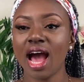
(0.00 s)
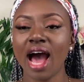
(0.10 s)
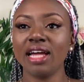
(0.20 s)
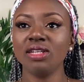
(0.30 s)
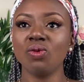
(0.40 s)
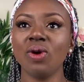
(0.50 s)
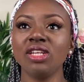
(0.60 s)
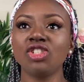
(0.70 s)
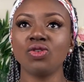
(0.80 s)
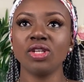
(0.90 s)
And he
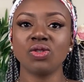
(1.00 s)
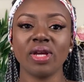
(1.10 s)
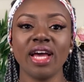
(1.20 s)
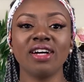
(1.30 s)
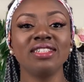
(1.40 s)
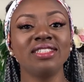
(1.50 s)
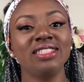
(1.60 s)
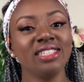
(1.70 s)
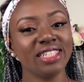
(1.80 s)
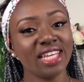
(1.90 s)
went straight to hell,
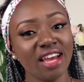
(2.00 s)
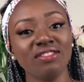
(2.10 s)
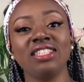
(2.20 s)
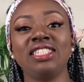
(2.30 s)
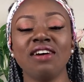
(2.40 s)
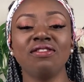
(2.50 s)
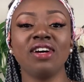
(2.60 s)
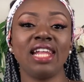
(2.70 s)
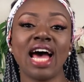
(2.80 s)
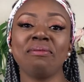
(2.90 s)
gave the devil
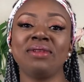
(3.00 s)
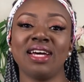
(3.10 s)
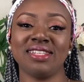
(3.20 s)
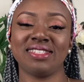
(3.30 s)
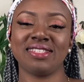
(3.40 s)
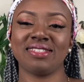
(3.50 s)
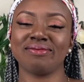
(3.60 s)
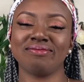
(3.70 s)
a lap dance,